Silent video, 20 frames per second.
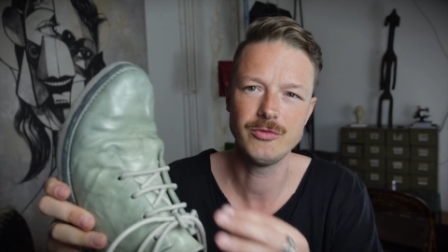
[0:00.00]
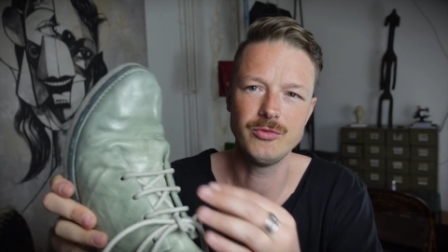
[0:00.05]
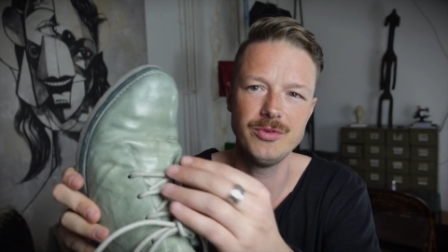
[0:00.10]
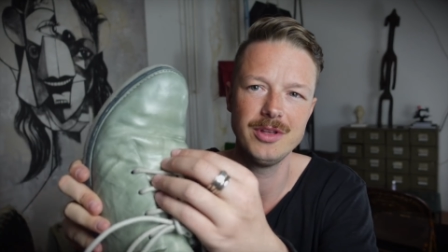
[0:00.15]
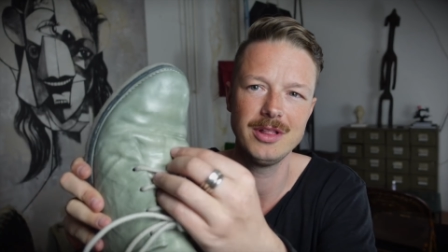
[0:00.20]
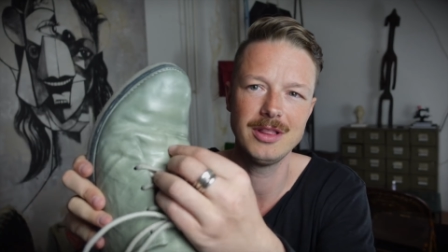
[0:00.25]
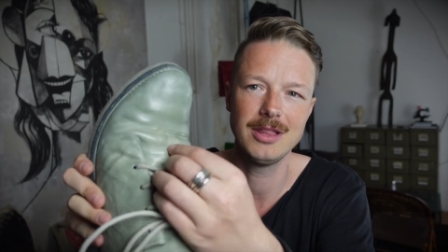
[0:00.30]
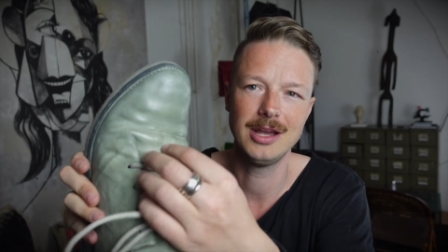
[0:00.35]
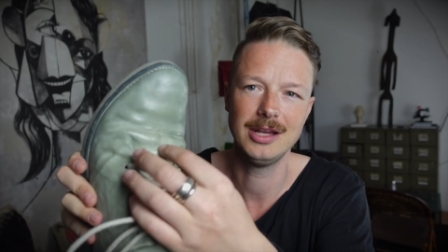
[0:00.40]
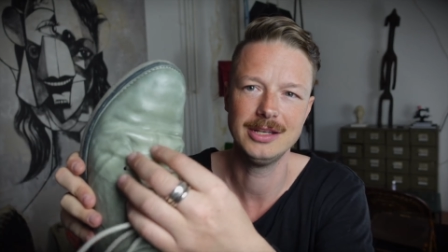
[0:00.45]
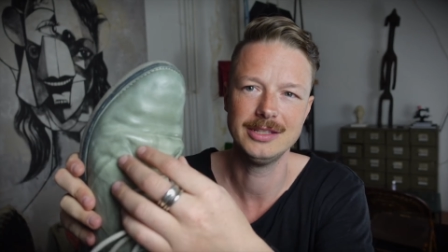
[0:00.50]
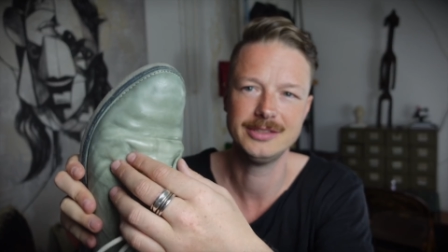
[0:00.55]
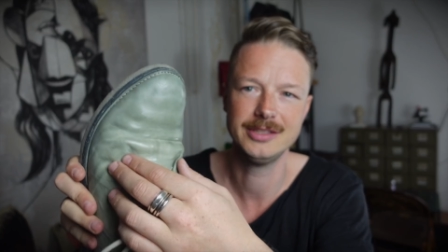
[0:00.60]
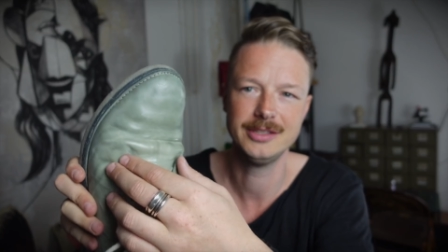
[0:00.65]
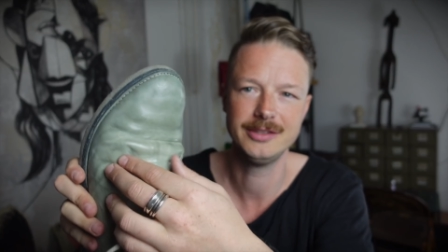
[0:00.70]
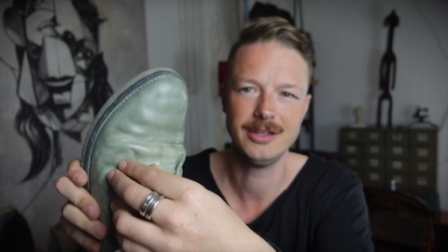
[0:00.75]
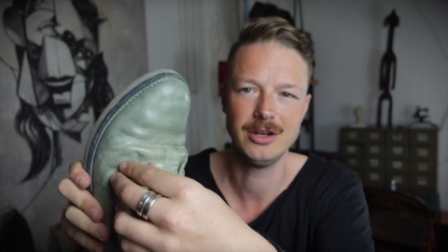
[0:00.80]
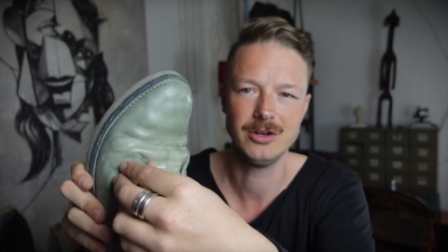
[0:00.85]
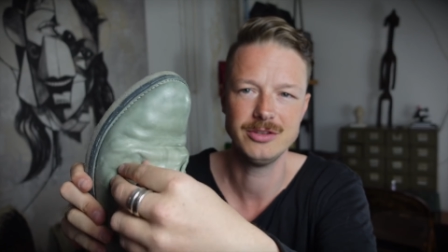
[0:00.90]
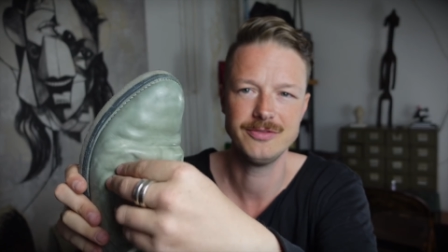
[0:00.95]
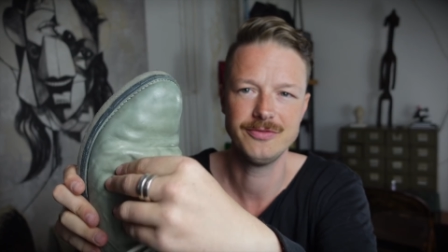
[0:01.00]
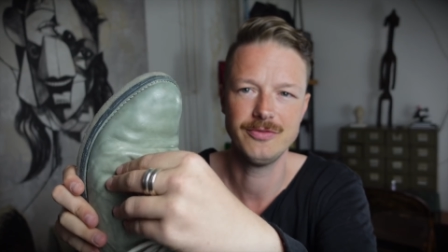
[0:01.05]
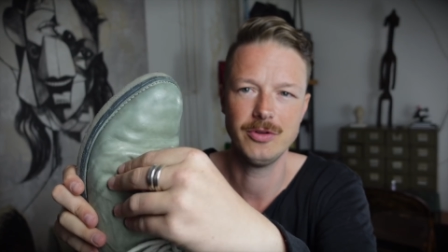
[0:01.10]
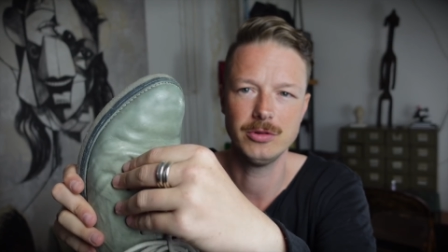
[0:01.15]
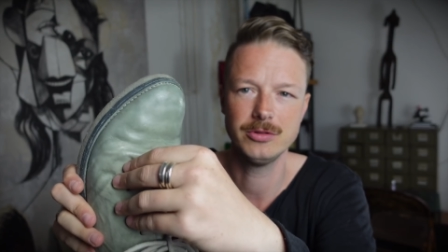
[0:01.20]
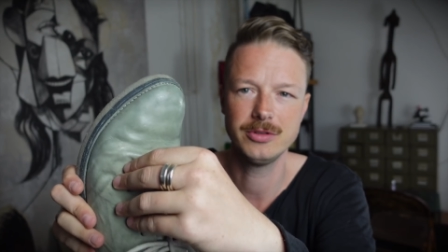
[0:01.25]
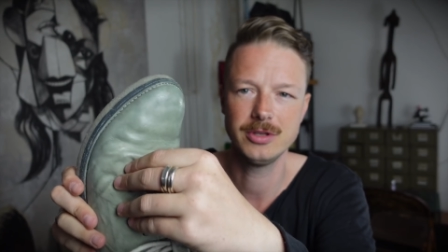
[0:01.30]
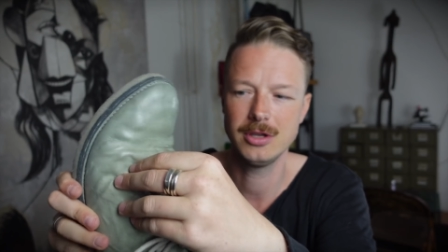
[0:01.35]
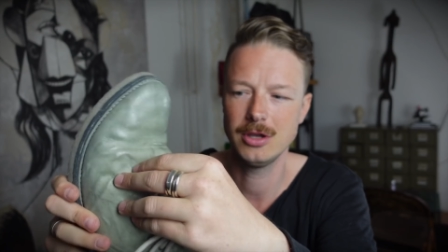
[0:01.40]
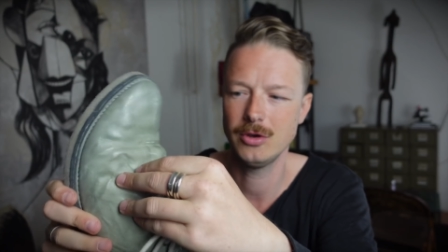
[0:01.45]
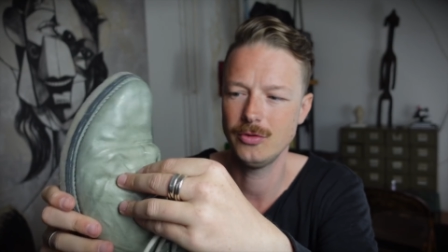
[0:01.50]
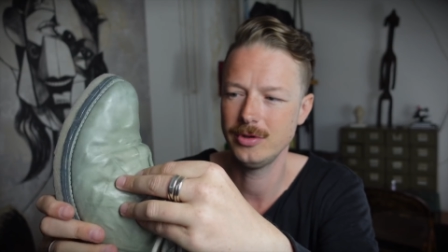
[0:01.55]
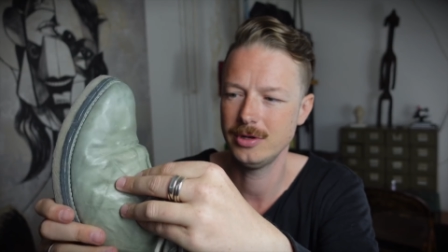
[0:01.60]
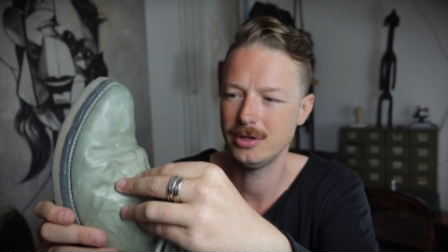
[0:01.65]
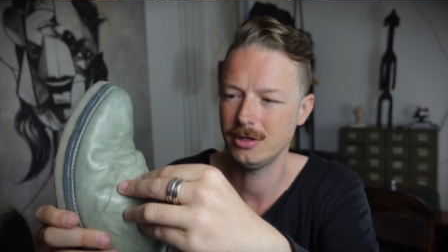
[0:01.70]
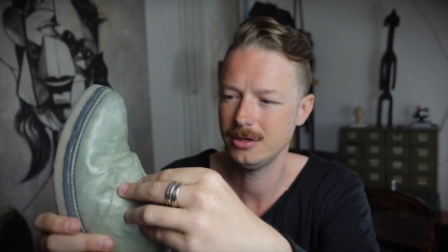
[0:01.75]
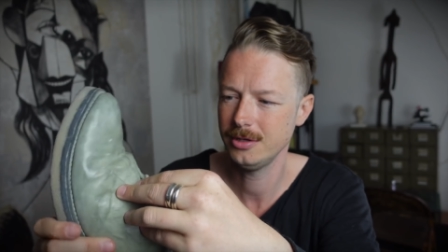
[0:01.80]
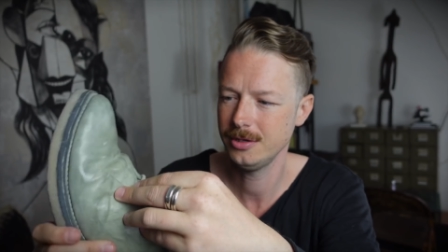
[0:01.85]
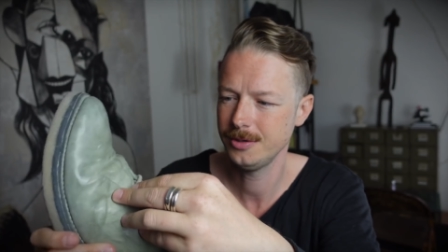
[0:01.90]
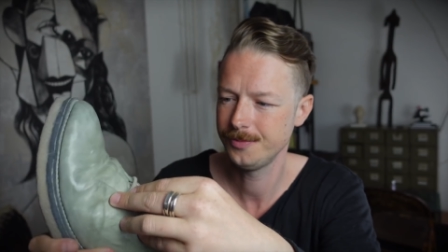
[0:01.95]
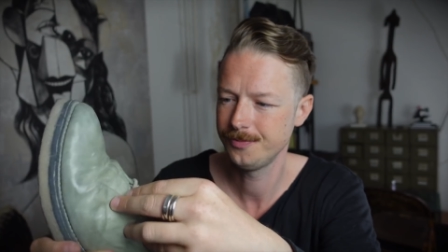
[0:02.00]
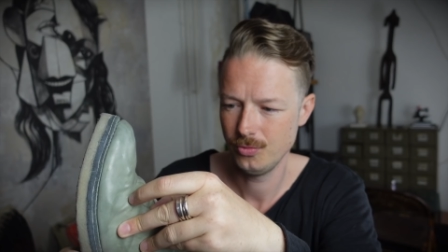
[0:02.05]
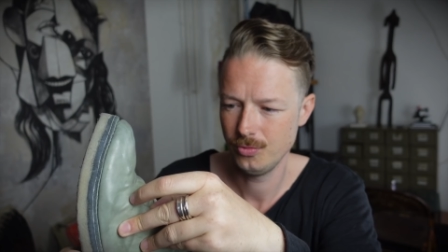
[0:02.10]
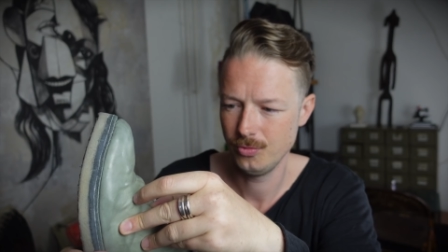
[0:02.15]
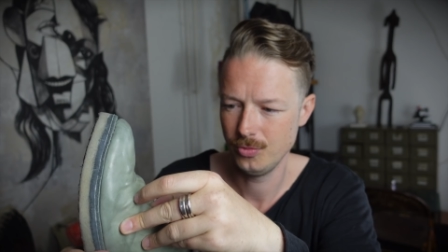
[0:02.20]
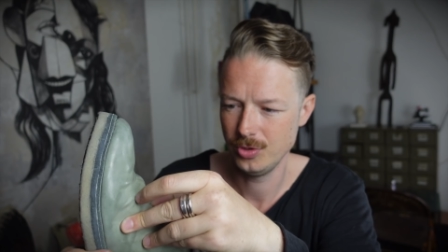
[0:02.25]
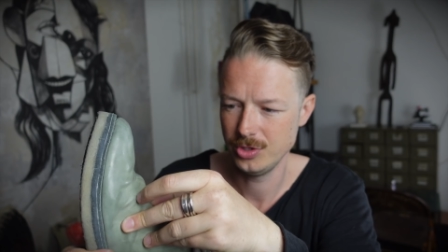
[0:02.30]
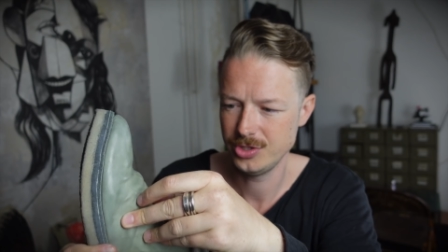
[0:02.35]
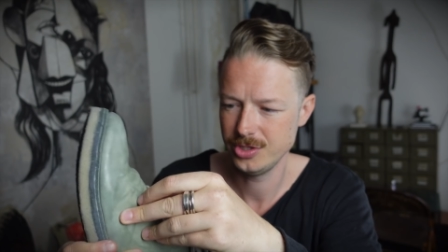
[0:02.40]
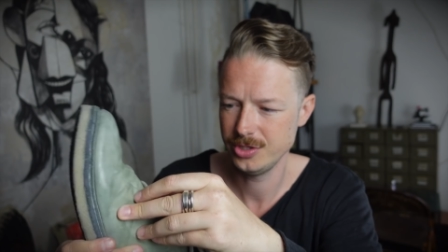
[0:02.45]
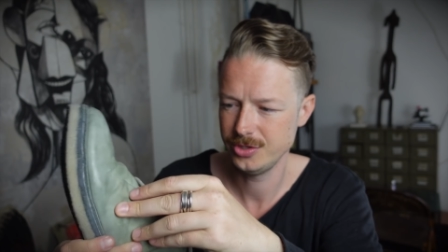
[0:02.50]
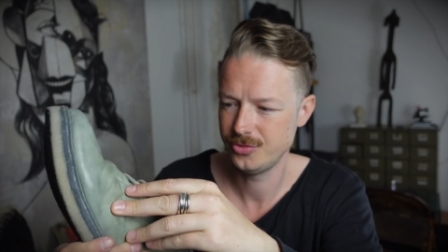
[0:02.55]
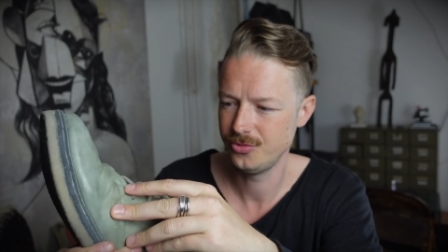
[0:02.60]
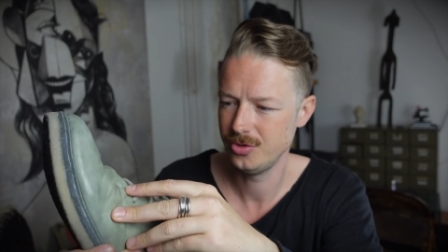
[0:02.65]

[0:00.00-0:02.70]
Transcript: realize that there is folding going on, which is